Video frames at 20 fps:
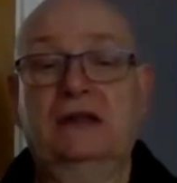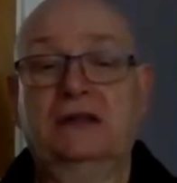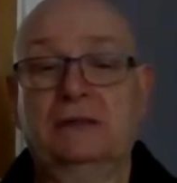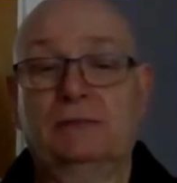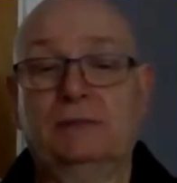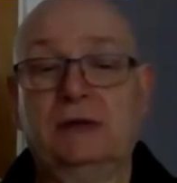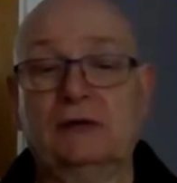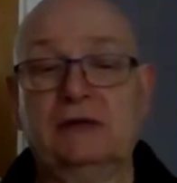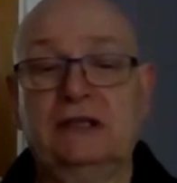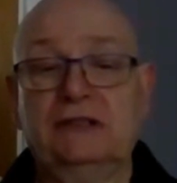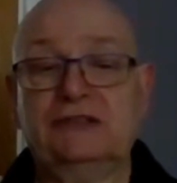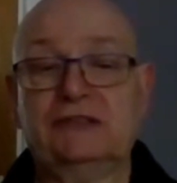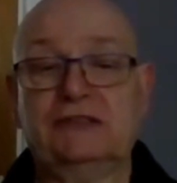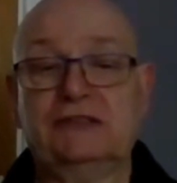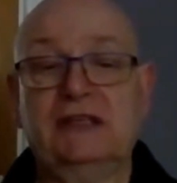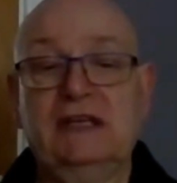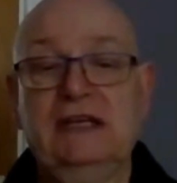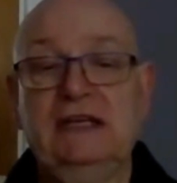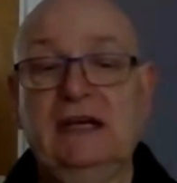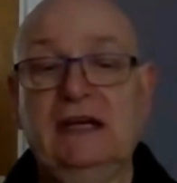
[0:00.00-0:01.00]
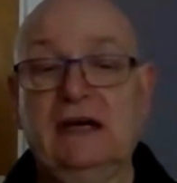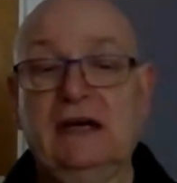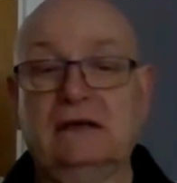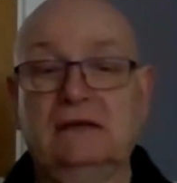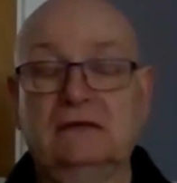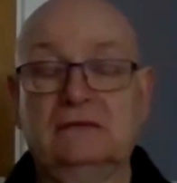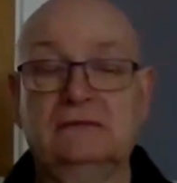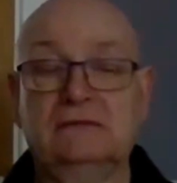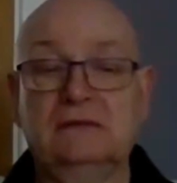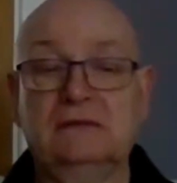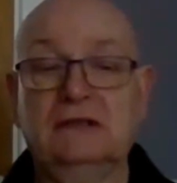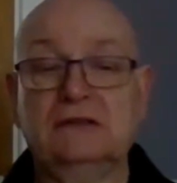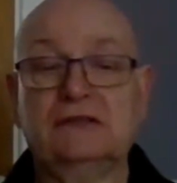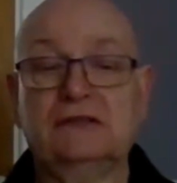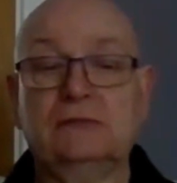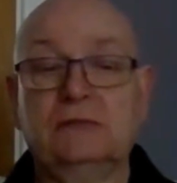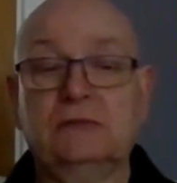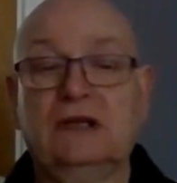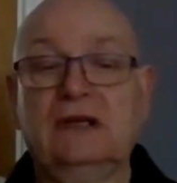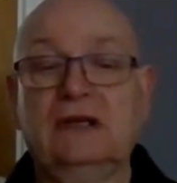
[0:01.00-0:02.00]
The blockages are here at the
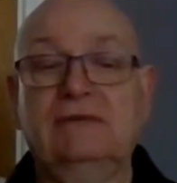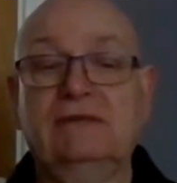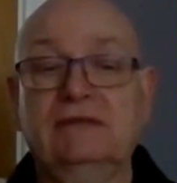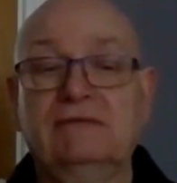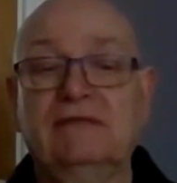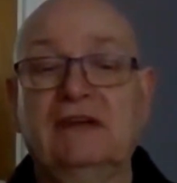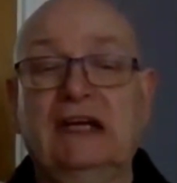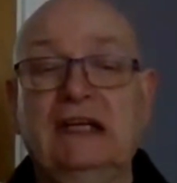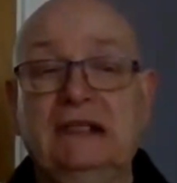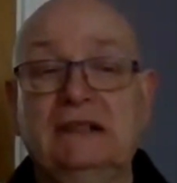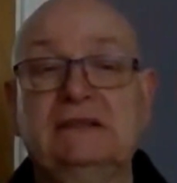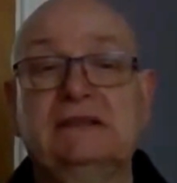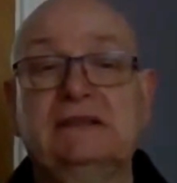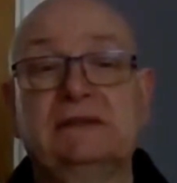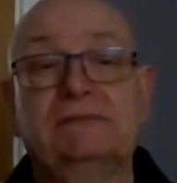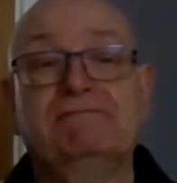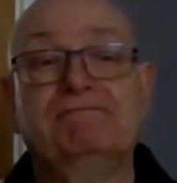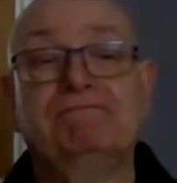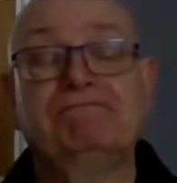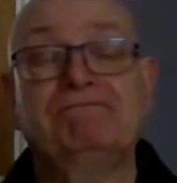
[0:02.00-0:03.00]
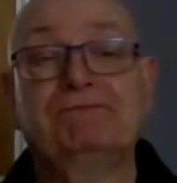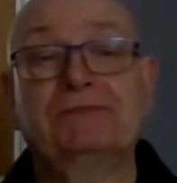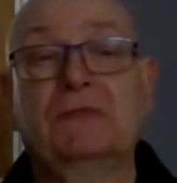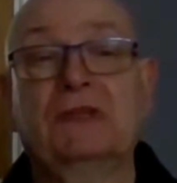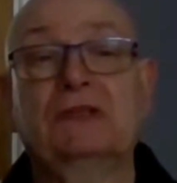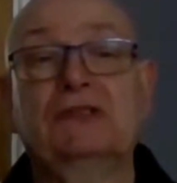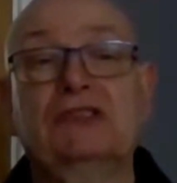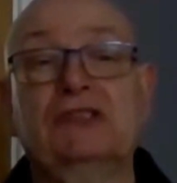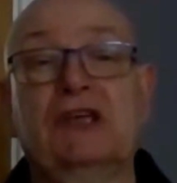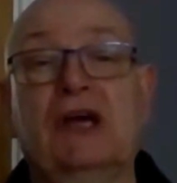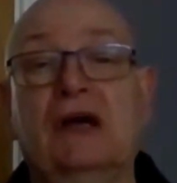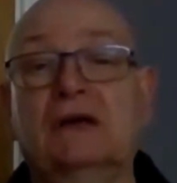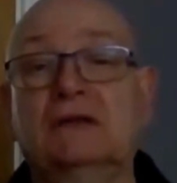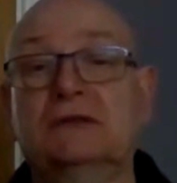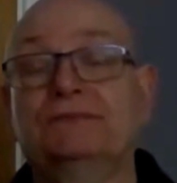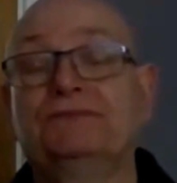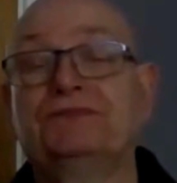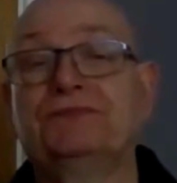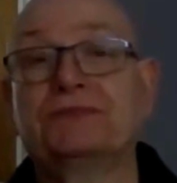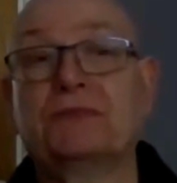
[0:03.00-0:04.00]
subclavian veins.
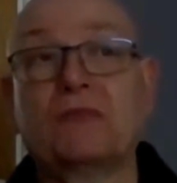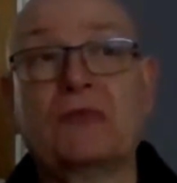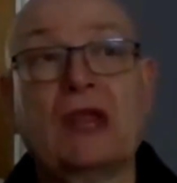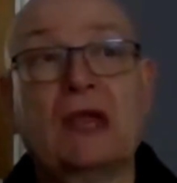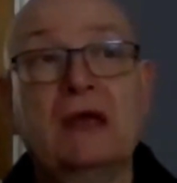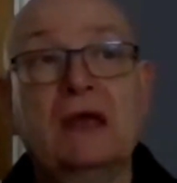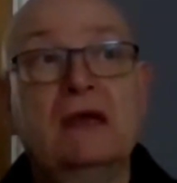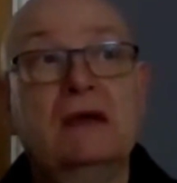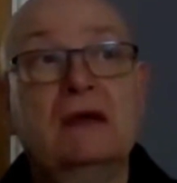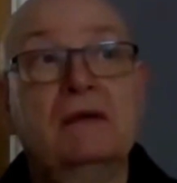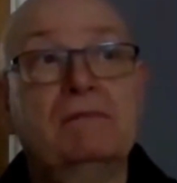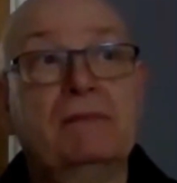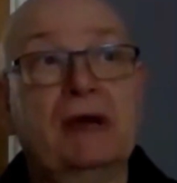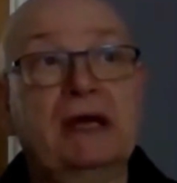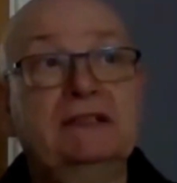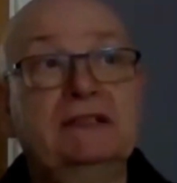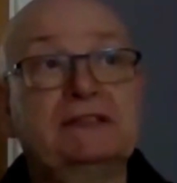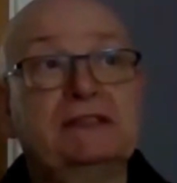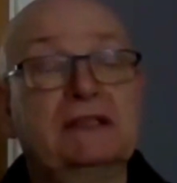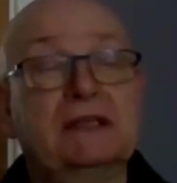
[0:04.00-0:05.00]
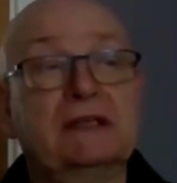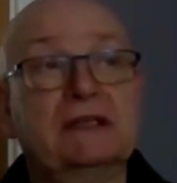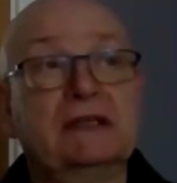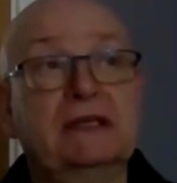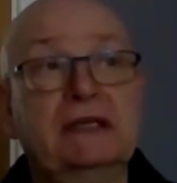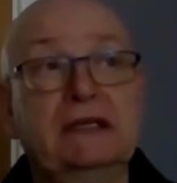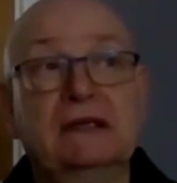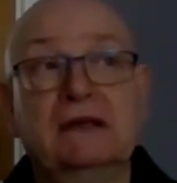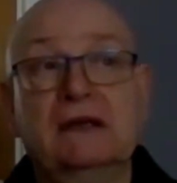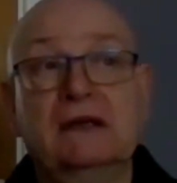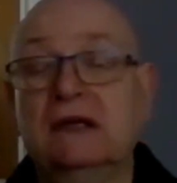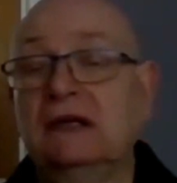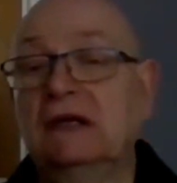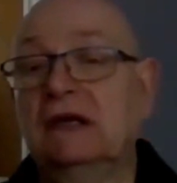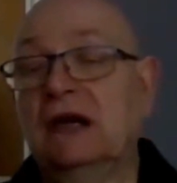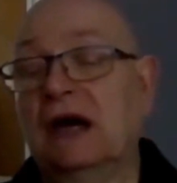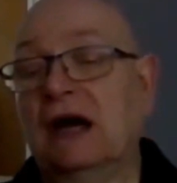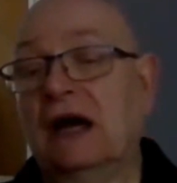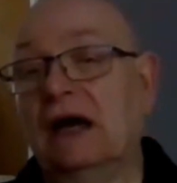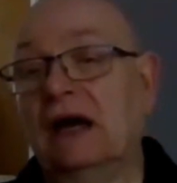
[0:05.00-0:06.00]
So basically,
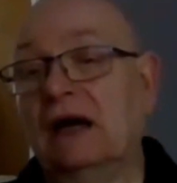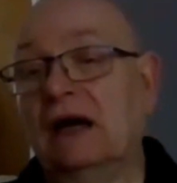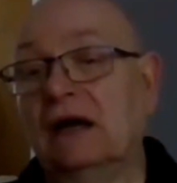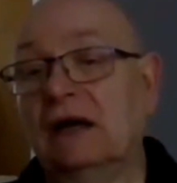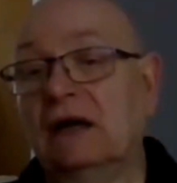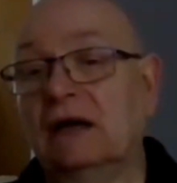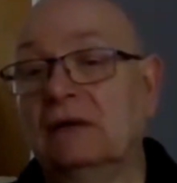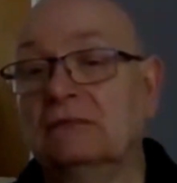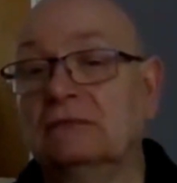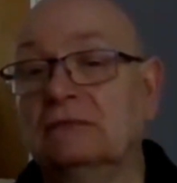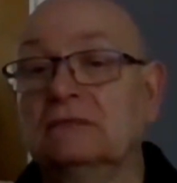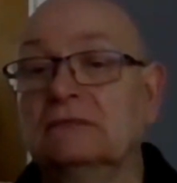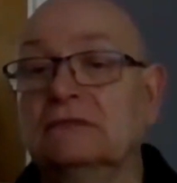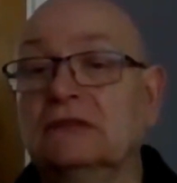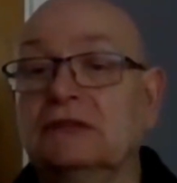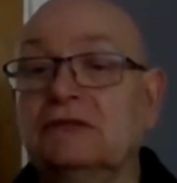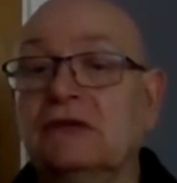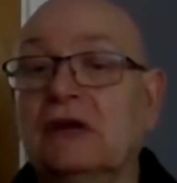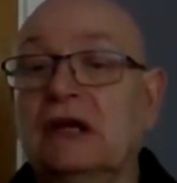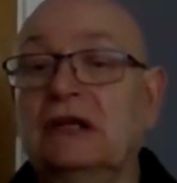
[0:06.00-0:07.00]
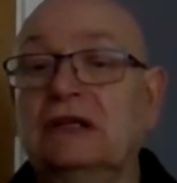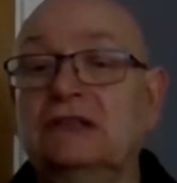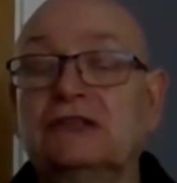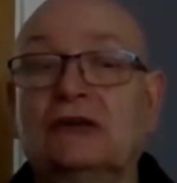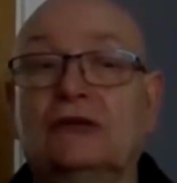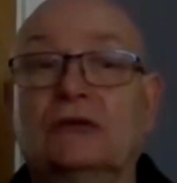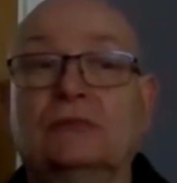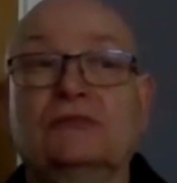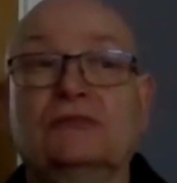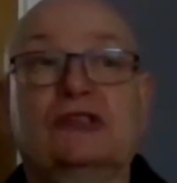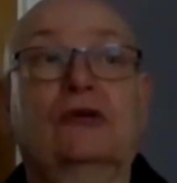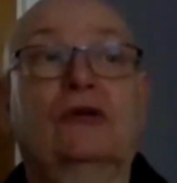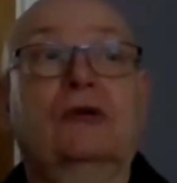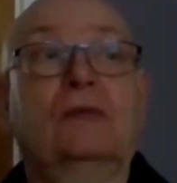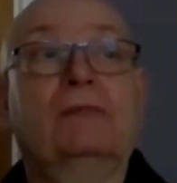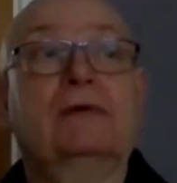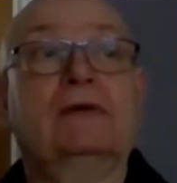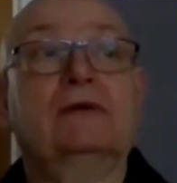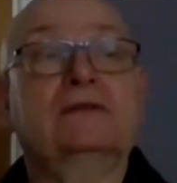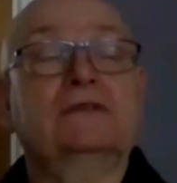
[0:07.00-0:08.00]
the drainage comes
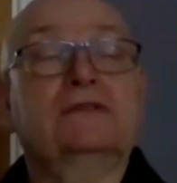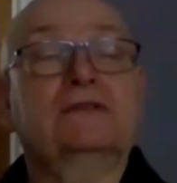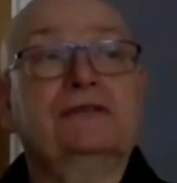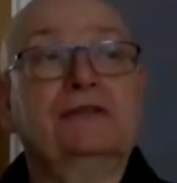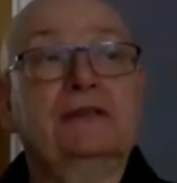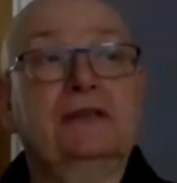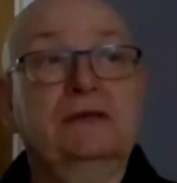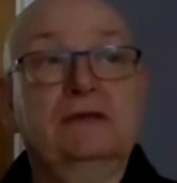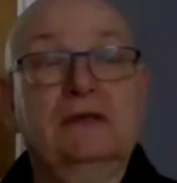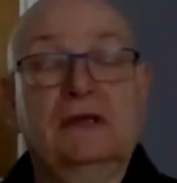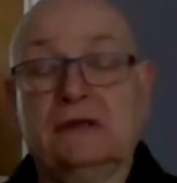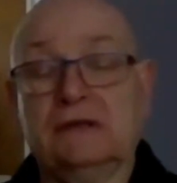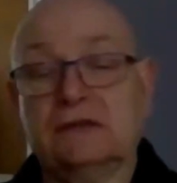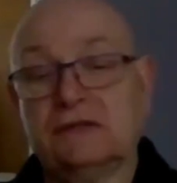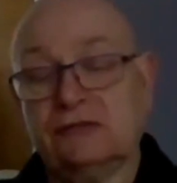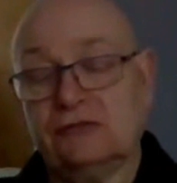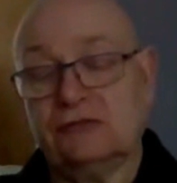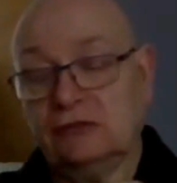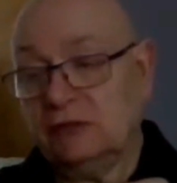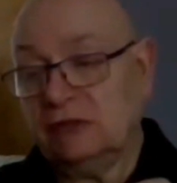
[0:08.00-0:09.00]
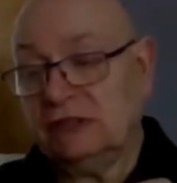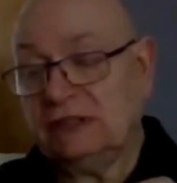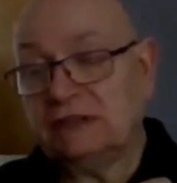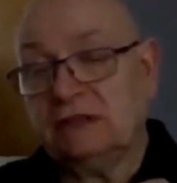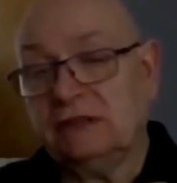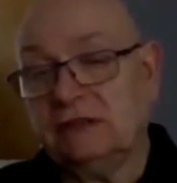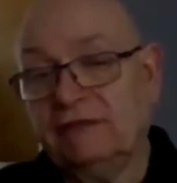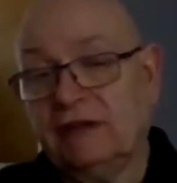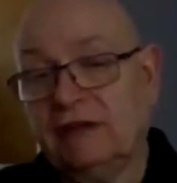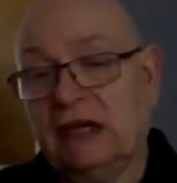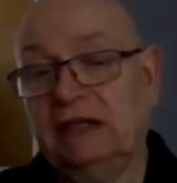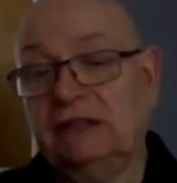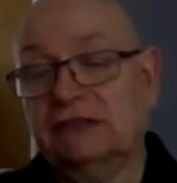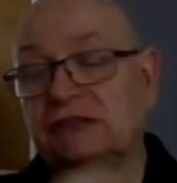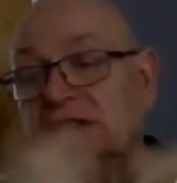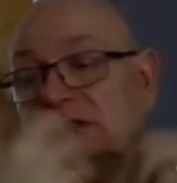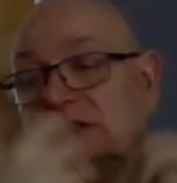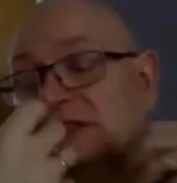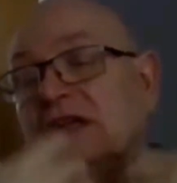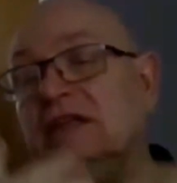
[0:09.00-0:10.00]
up and through into the
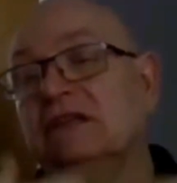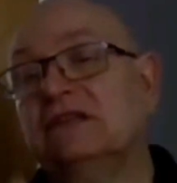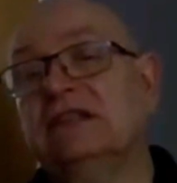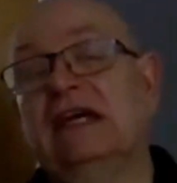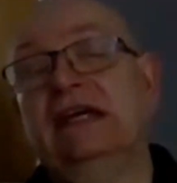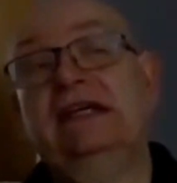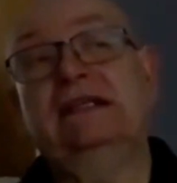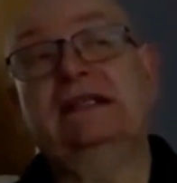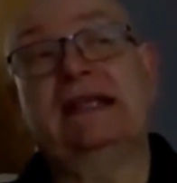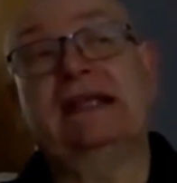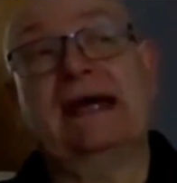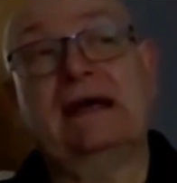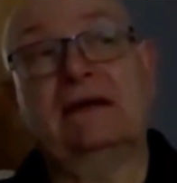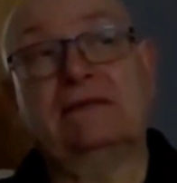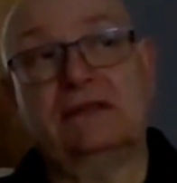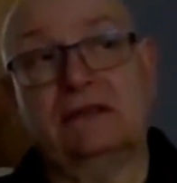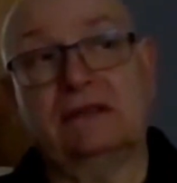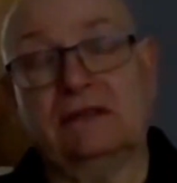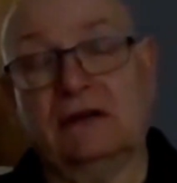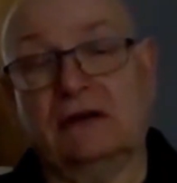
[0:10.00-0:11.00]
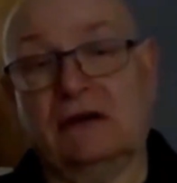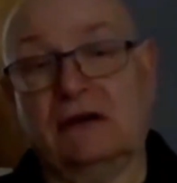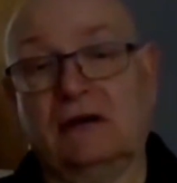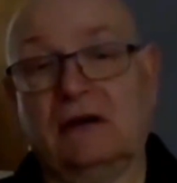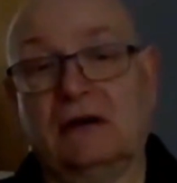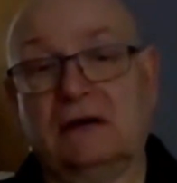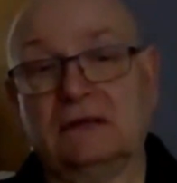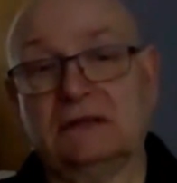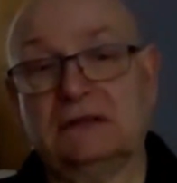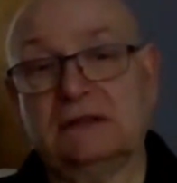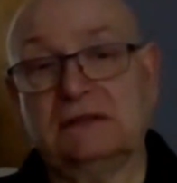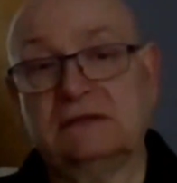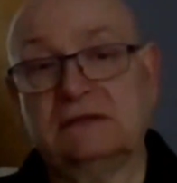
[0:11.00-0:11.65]
veins. It's then taken down to the heart.